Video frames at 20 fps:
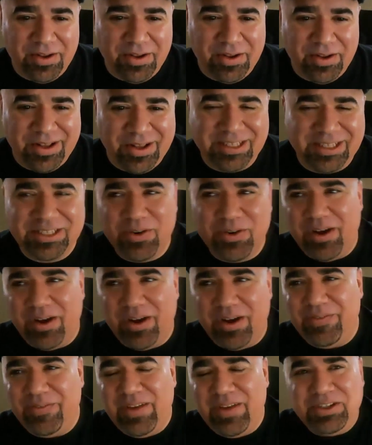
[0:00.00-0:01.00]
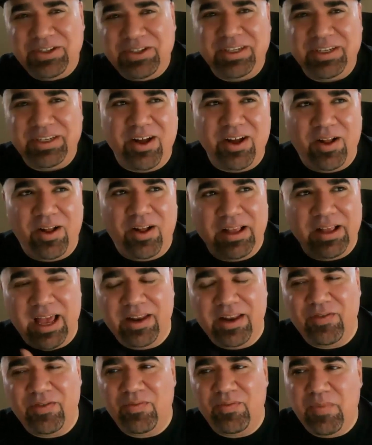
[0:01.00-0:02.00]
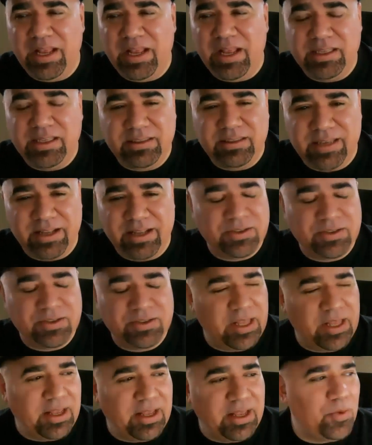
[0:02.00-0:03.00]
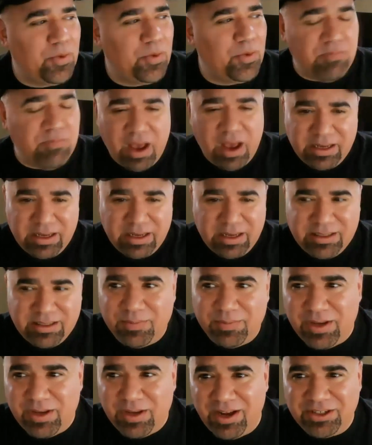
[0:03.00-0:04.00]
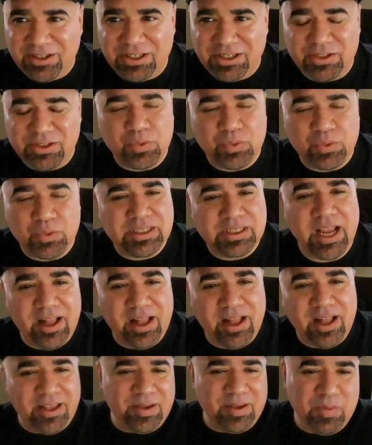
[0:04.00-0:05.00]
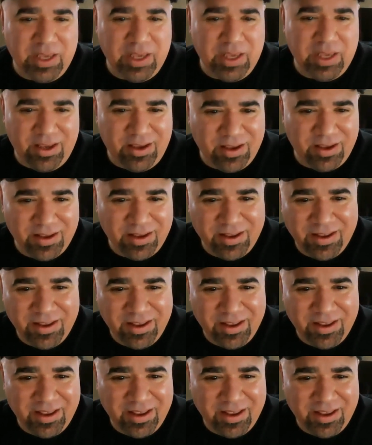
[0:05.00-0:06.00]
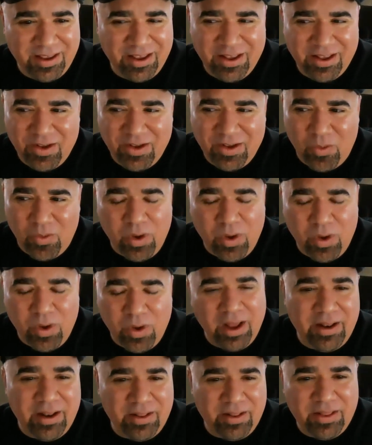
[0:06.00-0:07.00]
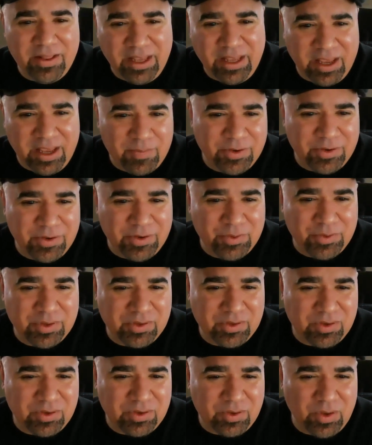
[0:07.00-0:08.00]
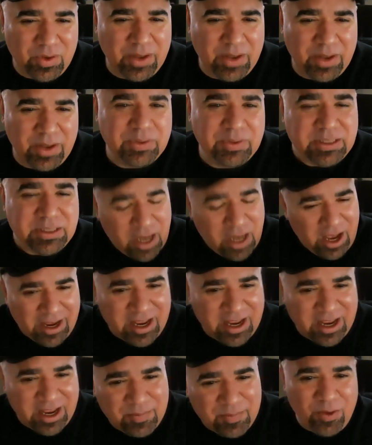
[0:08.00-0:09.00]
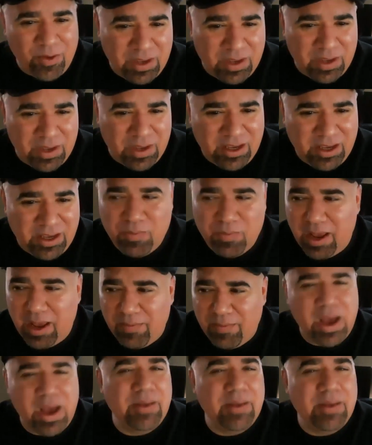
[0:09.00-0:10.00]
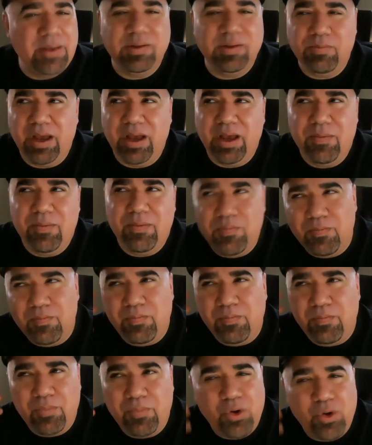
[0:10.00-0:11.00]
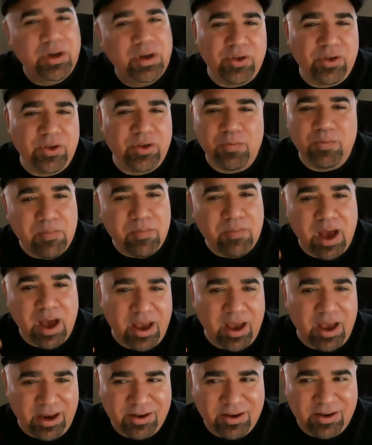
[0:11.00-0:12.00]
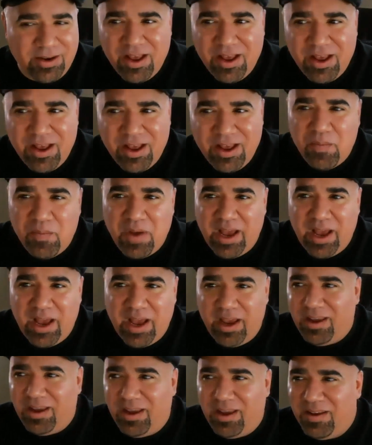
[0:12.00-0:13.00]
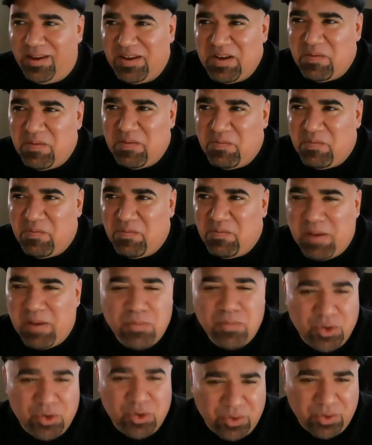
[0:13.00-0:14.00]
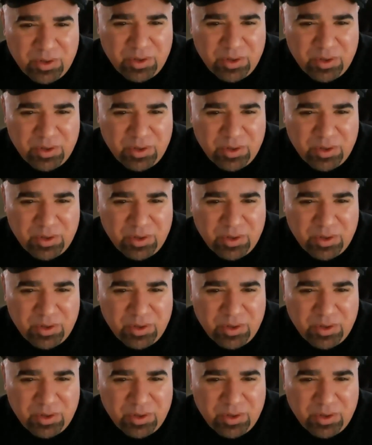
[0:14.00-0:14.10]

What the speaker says: So eventually it all kind of made sense. Like, in other words, my subconscious was telling me what the image was. It was talking about me and my point of view, my mind, my mood.